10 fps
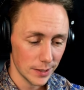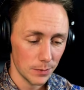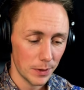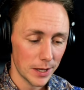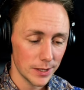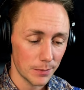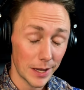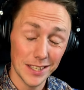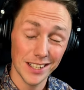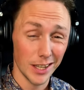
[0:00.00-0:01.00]
is because it
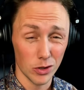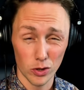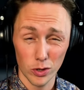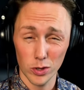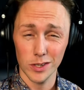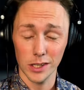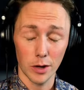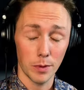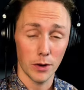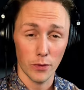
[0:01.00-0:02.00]
basically introduces a
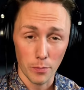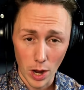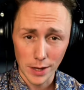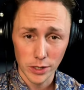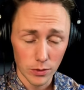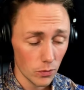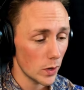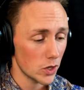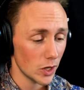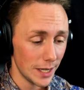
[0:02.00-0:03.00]
little bit of vibrato,
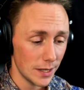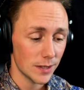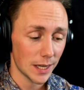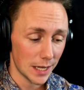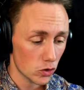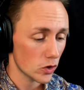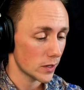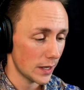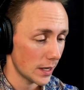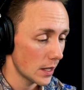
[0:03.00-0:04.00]
which is
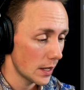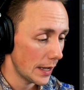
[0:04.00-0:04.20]
interesting